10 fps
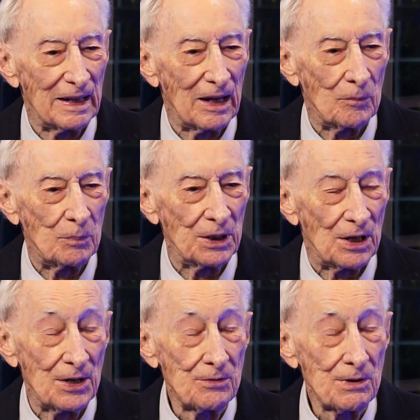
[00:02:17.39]
I'll be
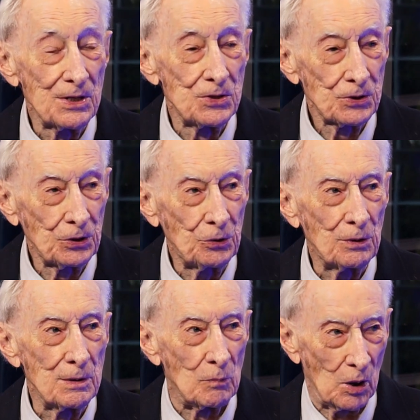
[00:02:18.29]
102
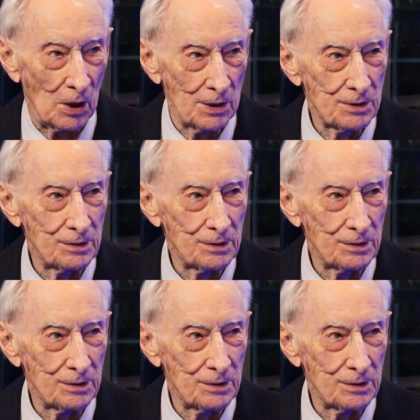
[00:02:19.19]
in March.